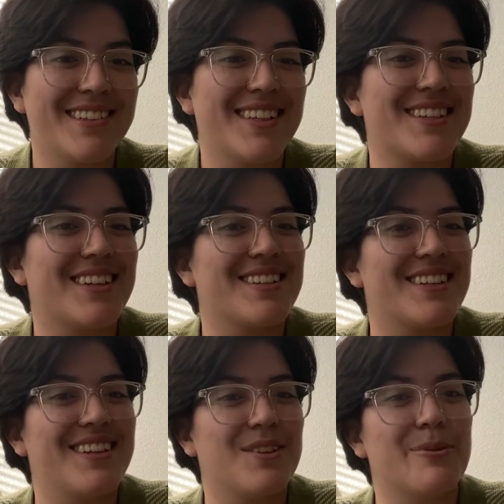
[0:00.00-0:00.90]
it's
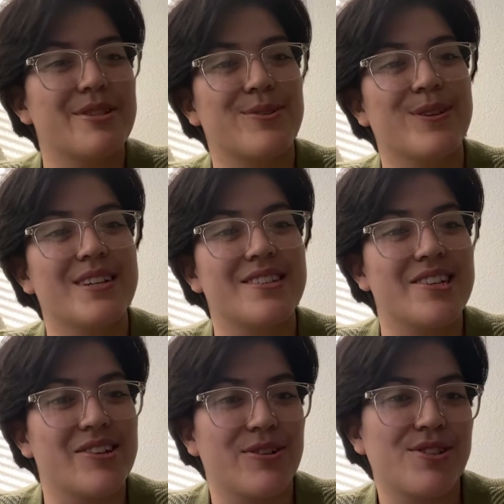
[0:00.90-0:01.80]
Destiny, otherwise known as
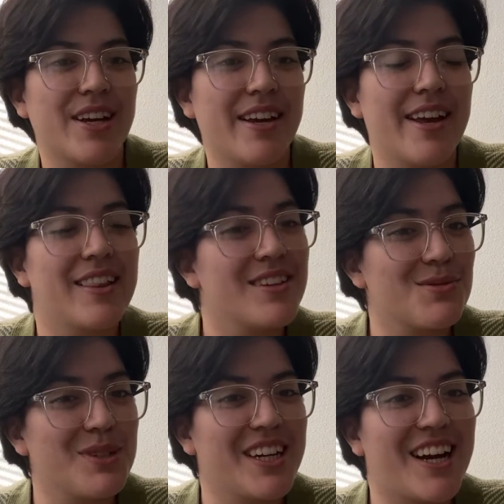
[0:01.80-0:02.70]
Decent Crochet, and this
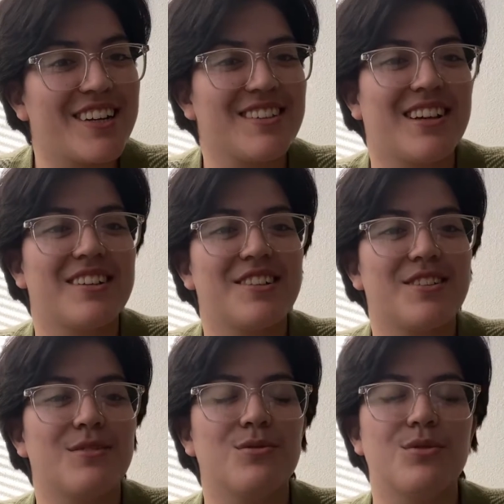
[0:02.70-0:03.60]
week I decided
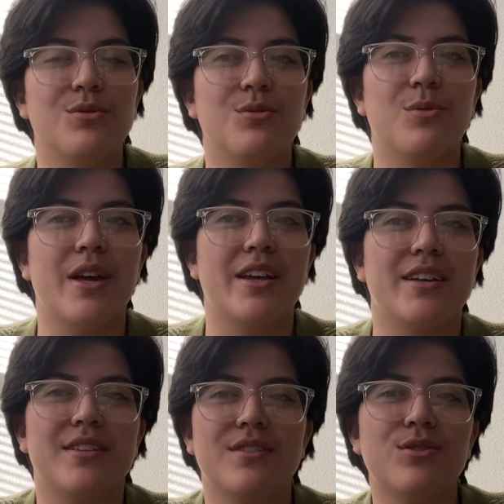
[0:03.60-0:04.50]
to do
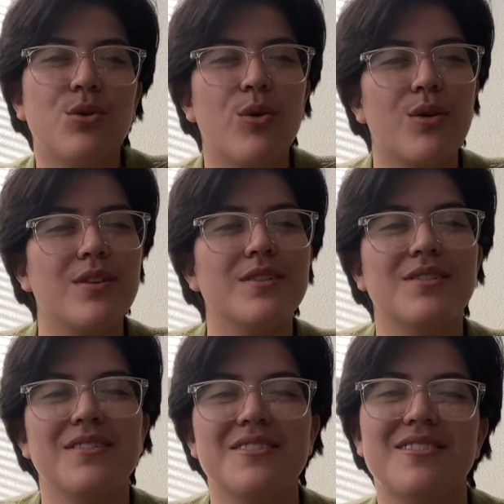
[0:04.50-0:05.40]
a
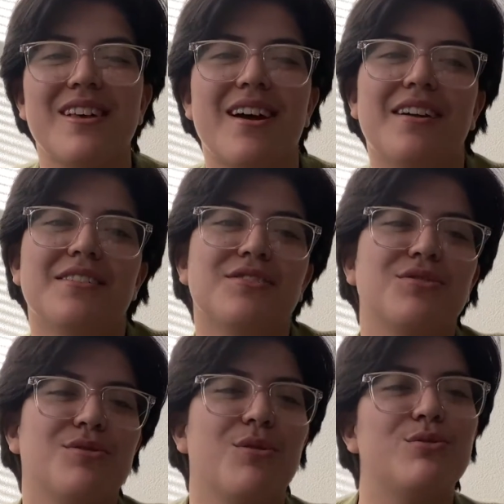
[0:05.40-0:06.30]
tutorial slash
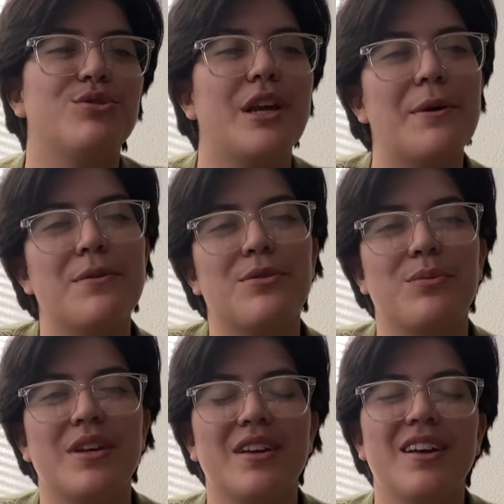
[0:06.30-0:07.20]
crochet with
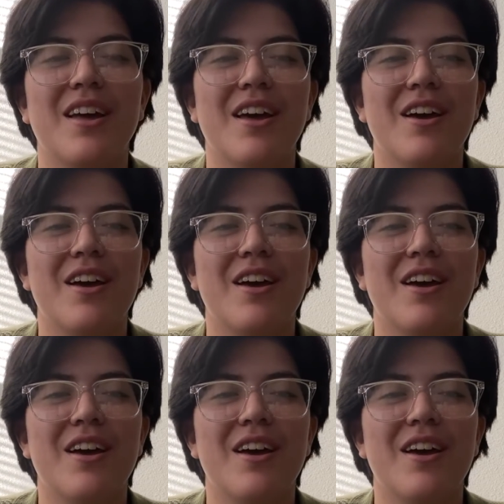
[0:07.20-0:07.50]
me